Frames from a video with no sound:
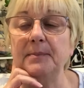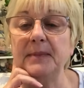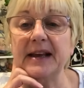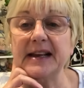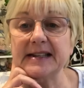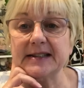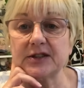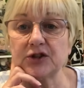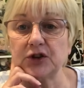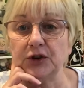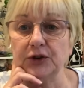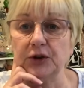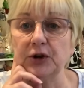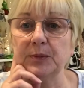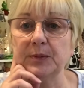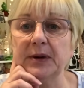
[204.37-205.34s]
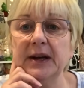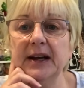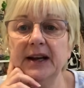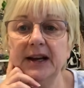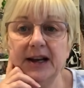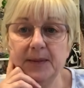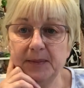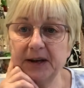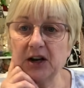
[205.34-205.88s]
his son up
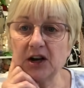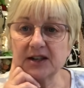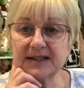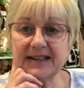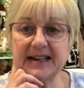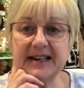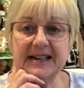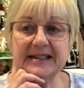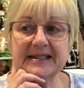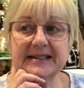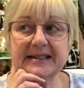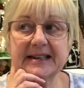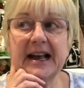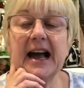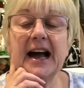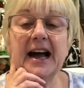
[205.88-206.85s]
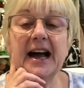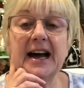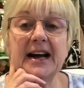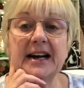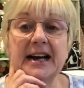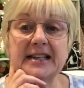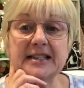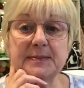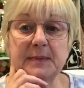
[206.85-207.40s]
because his car
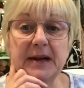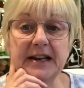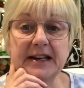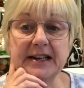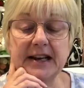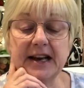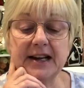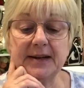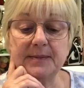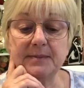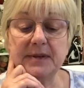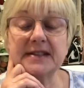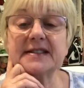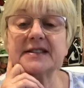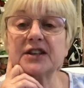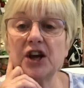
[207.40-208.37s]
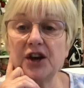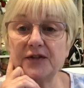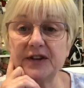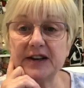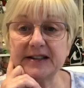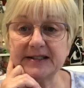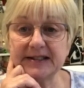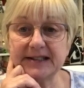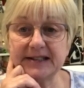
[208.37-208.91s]
has been
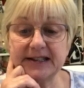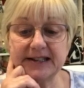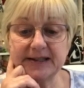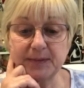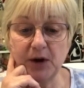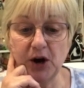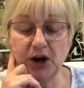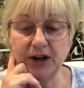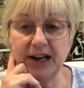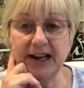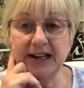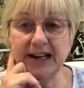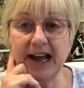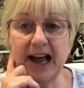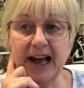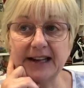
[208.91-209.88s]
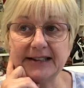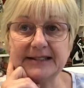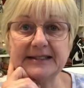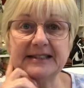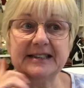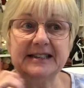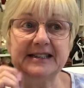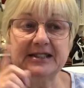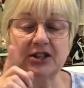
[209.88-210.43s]
serviced this morning,
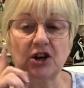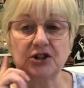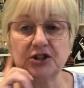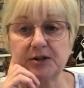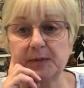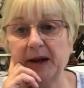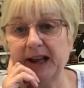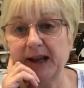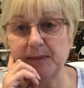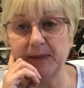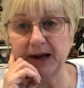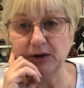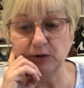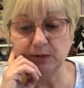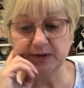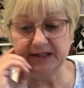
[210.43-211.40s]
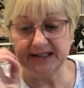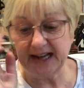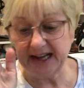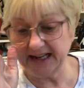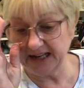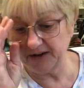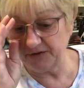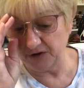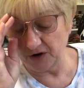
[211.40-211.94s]
and he's gone to pick him back up to
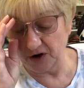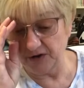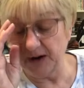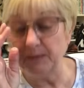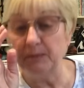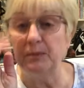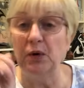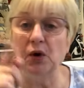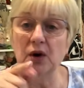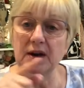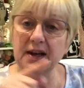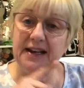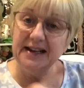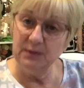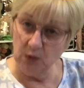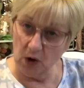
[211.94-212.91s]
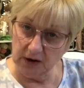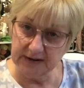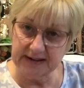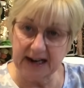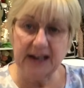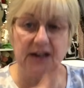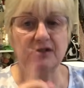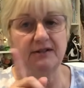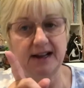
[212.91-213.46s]
take it for him. But he was
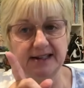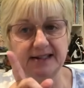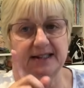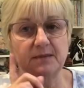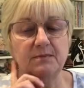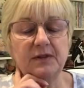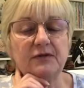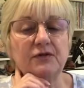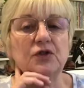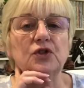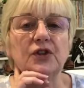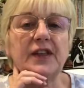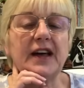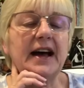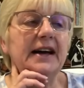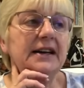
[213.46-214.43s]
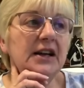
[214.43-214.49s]
decorating before that.